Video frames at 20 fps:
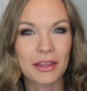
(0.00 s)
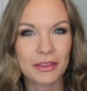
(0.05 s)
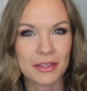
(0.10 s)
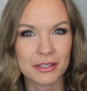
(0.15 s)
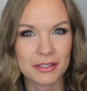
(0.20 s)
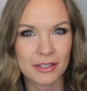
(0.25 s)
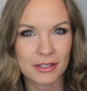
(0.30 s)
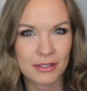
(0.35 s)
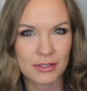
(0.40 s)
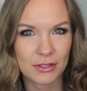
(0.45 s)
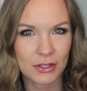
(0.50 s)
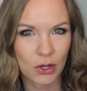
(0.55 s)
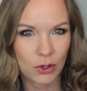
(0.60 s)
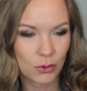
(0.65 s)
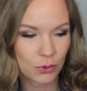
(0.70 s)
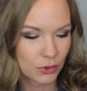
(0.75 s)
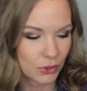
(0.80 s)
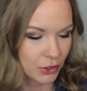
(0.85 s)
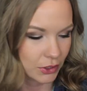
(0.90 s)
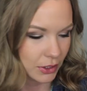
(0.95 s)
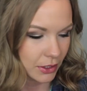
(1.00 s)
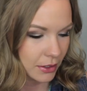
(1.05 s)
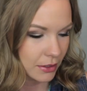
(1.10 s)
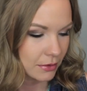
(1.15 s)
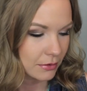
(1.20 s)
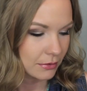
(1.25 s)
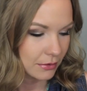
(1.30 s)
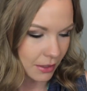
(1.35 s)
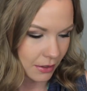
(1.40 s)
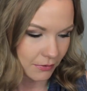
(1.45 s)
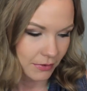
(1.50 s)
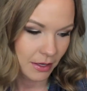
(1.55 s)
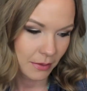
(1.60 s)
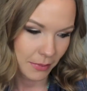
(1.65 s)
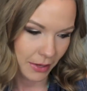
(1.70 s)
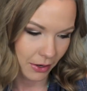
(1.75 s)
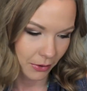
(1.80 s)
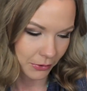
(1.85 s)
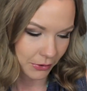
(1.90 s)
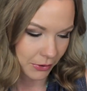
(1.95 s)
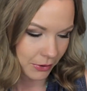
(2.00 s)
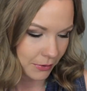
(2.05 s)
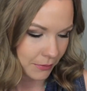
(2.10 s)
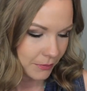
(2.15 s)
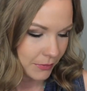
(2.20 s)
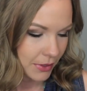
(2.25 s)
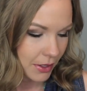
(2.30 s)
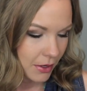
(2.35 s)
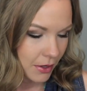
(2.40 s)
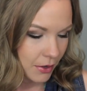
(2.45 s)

This is so good. Love that powder.